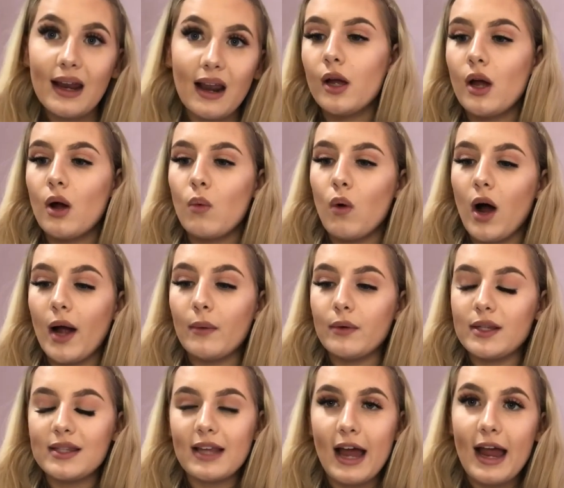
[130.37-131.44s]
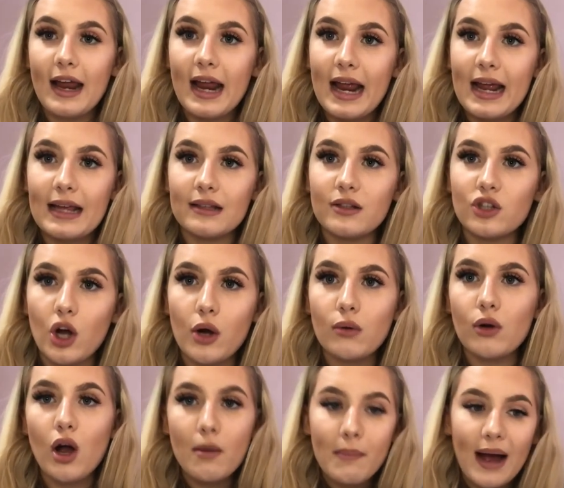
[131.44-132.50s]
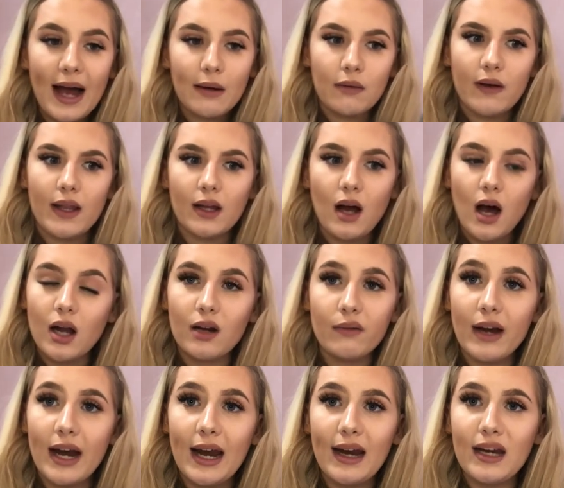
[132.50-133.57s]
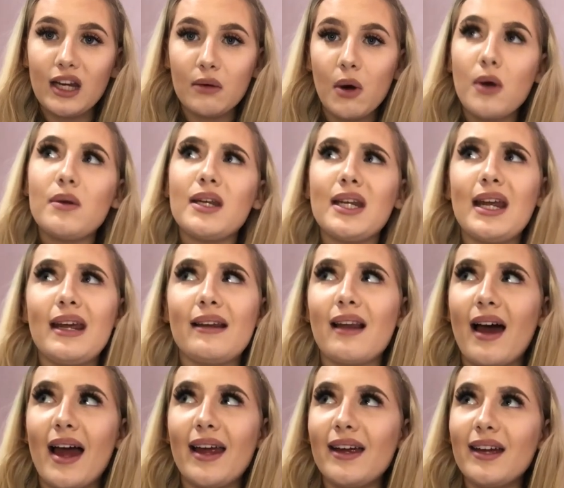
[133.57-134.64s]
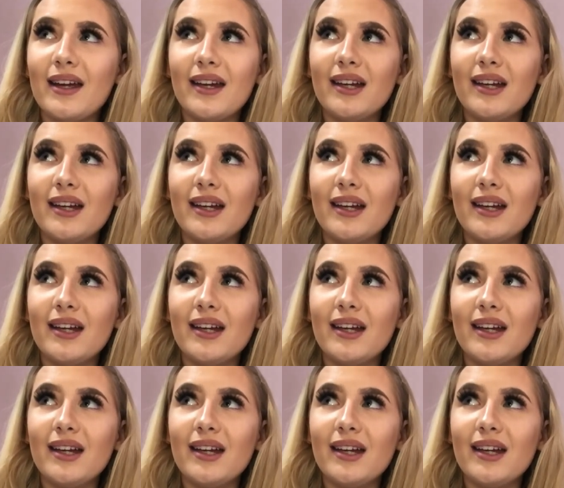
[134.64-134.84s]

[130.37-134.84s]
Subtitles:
Like, what I would say is, don't go mad with like the cutlery. You only need like